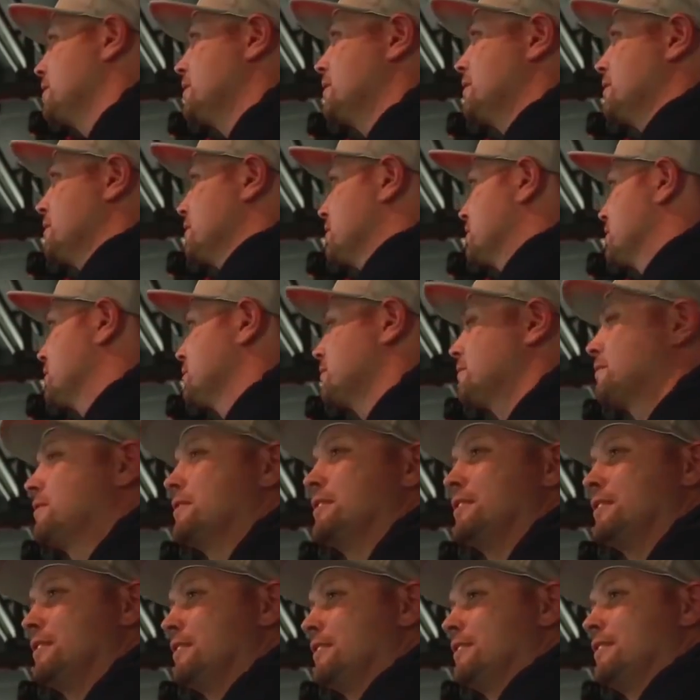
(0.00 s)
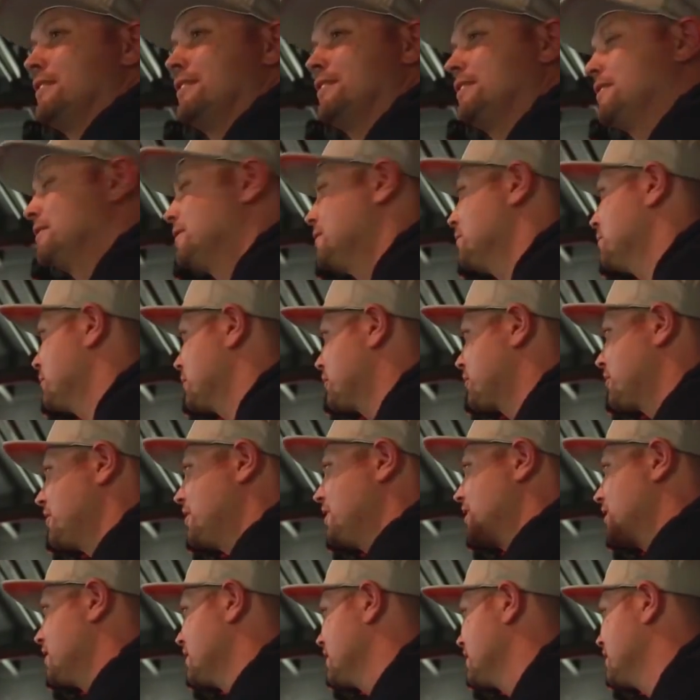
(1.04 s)
of those
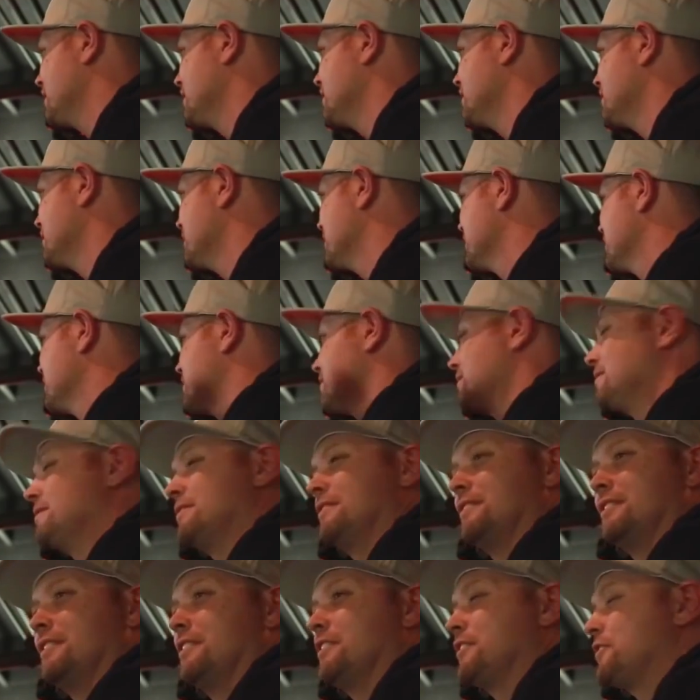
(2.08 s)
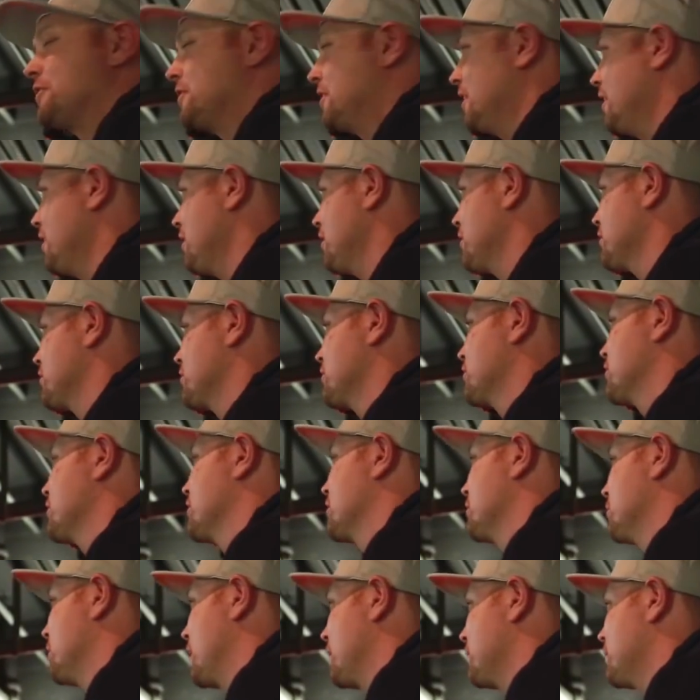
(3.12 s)
machine gun snares and shit
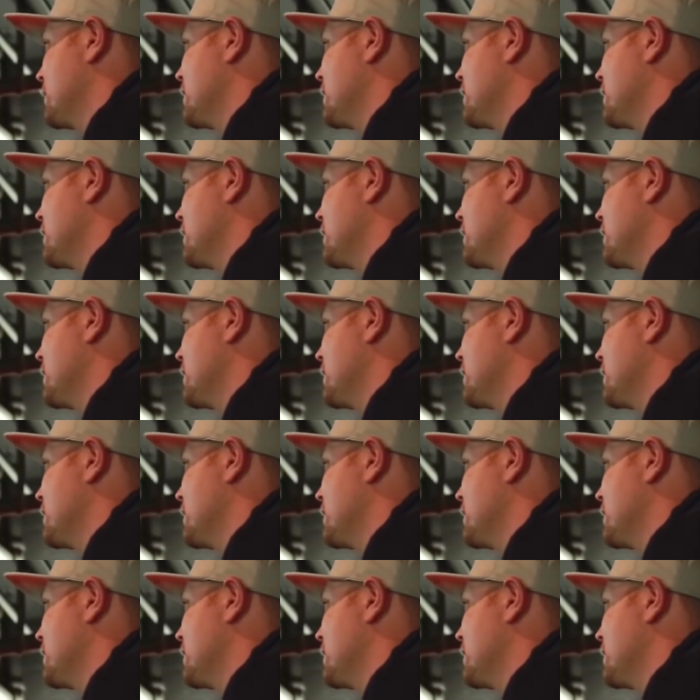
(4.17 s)
in my